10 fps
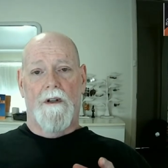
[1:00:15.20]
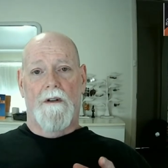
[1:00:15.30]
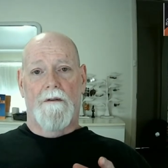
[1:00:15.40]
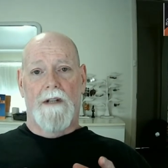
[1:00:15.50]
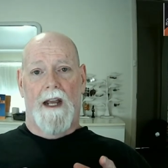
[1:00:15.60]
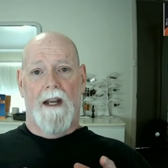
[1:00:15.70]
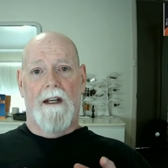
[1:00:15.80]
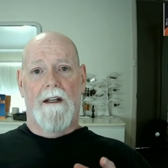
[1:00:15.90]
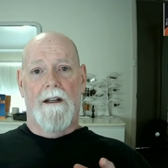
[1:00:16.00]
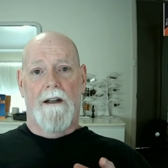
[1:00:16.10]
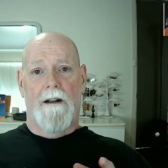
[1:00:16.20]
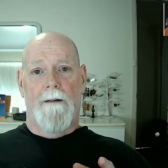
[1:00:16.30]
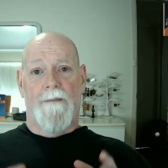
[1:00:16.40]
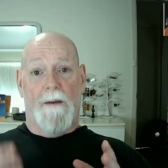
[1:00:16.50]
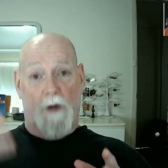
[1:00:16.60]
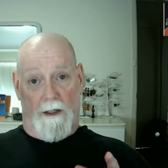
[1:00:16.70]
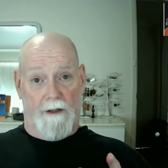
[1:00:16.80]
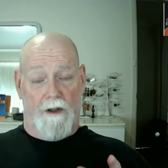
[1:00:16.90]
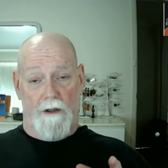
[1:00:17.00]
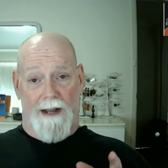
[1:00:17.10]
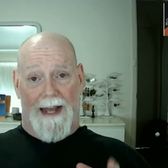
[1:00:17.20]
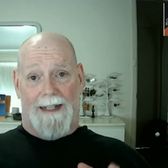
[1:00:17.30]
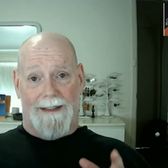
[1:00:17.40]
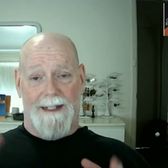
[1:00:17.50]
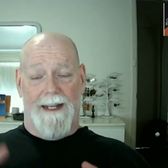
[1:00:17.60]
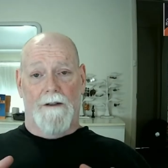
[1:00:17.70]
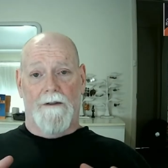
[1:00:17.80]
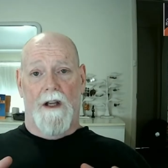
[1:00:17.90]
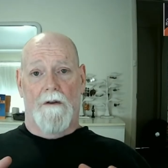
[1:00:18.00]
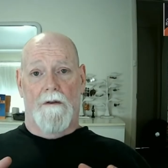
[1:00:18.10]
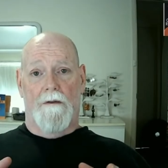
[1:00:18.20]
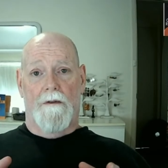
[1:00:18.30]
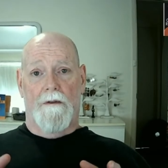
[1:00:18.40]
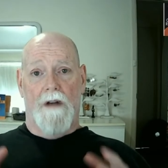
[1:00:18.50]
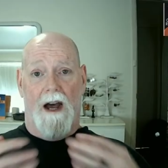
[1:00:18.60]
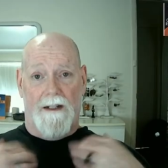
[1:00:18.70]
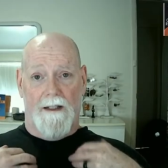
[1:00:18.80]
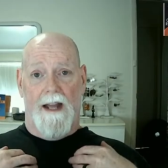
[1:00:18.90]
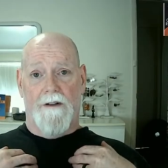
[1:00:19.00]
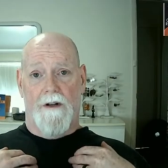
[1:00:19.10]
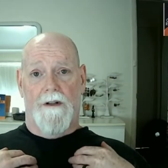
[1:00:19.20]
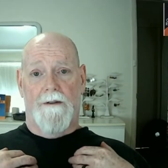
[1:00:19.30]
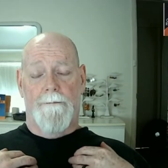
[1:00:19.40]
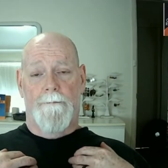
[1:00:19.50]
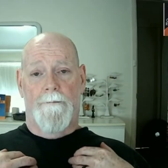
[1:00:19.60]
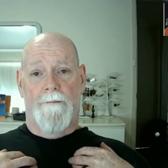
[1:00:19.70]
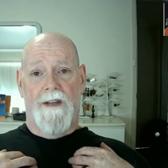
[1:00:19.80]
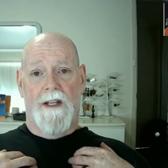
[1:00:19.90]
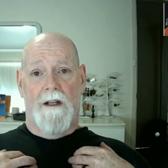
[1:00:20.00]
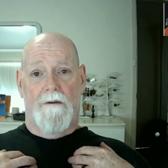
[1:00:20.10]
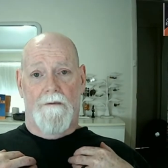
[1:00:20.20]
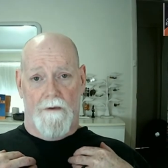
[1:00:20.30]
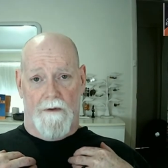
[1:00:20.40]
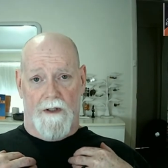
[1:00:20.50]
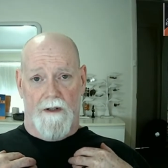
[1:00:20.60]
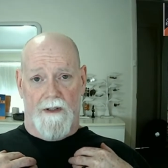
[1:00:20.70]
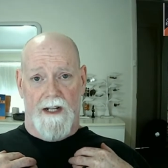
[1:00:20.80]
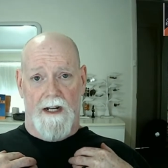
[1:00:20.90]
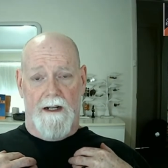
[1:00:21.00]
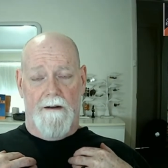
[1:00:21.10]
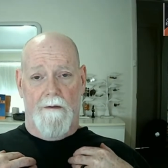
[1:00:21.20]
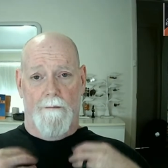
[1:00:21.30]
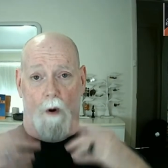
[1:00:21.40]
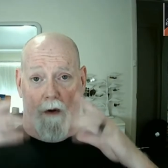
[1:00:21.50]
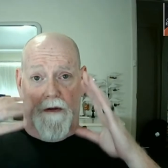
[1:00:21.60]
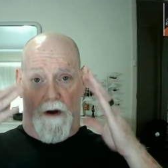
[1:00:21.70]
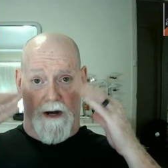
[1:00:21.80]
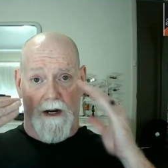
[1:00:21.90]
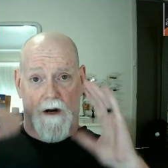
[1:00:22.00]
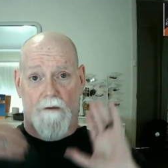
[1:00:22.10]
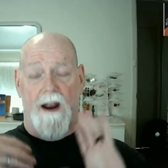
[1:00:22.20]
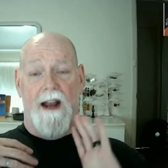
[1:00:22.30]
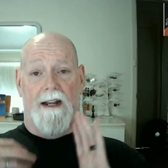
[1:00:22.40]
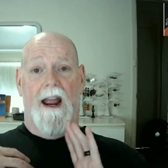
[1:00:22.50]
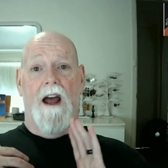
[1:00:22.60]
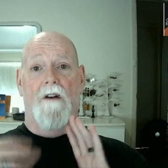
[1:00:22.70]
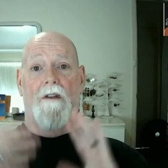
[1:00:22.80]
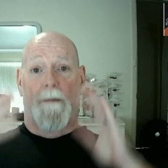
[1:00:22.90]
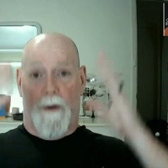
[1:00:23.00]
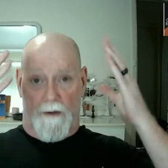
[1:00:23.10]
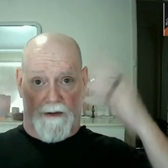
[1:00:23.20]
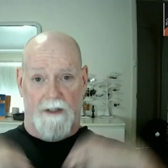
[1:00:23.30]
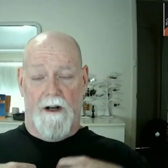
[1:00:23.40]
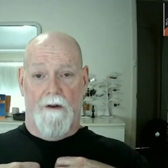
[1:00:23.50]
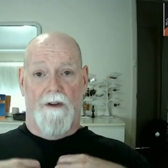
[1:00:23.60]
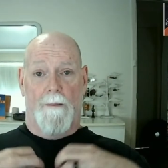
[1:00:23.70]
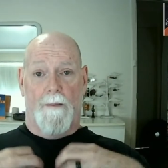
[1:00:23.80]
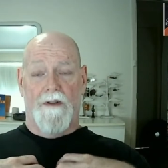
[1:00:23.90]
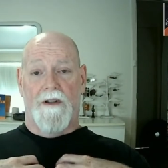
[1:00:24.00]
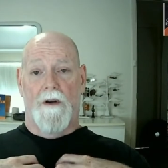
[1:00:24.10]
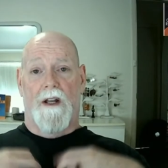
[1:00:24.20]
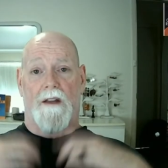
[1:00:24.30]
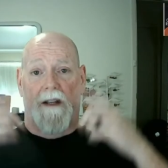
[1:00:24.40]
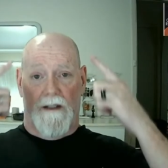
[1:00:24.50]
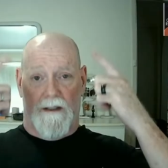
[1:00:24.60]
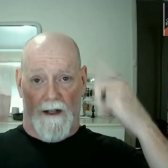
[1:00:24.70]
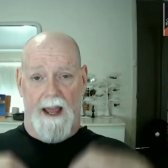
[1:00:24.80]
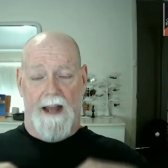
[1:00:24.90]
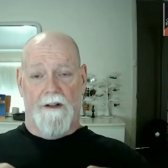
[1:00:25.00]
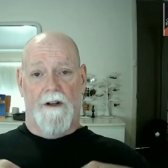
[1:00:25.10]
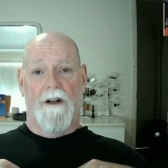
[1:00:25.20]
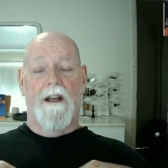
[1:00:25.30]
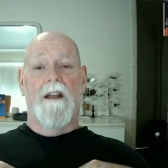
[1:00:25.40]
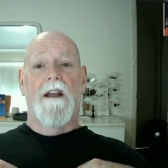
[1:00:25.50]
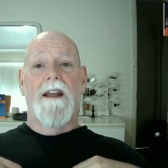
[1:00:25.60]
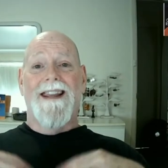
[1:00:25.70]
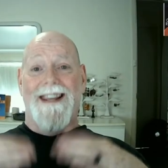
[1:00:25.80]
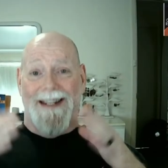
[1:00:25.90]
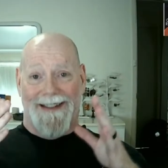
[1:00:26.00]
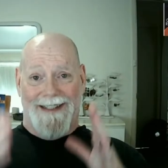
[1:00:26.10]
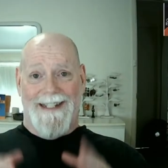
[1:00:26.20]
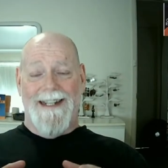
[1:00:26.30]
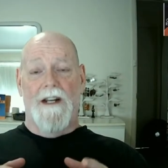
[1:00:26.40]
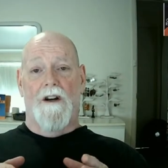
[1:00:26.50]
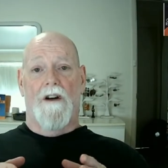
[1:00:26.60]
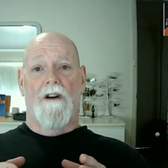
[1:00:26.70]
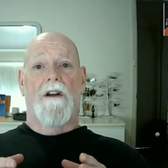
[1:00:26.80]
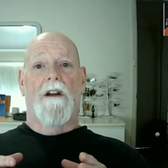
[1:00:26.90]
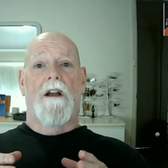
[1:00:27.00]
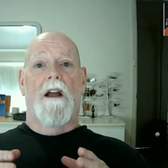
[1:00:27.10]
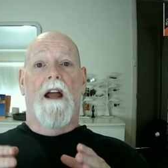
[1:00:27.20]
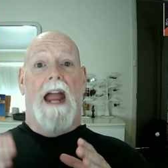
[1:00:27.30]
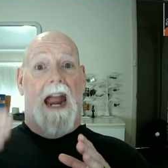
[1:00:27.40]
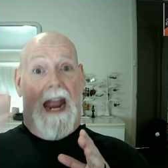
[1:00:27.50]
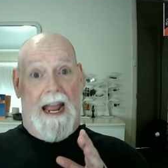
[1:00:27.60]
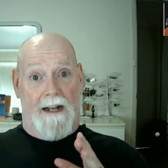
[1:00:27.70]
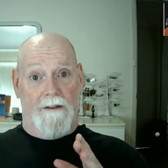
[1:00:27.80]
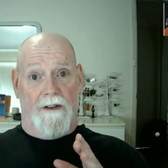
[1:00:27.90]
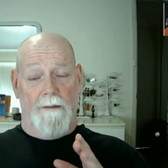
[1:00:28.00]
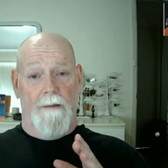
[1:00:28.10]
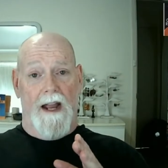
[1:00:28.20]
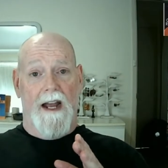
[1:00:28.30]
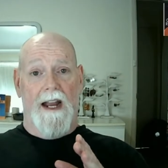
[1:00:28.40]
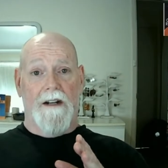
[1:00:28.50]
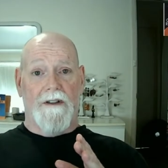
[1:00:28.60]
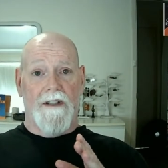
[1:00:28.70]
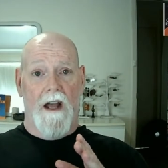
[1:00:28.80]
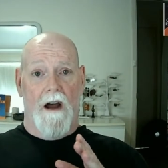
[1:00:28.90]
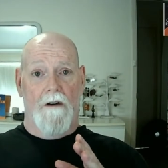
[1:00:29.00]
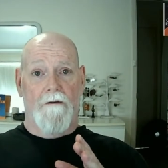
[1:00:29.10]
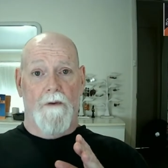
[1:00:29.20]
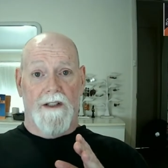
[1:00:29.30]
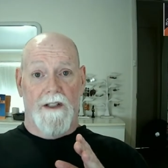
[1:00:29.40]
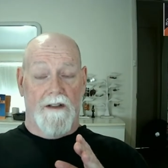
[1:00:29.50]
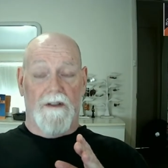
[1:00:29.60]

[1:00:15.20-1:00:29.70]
Okay. I'm talking to you as Kelto, not Leonard. Do you see? Both are here right now. The persona that is Leonard is here, and my higher self, which is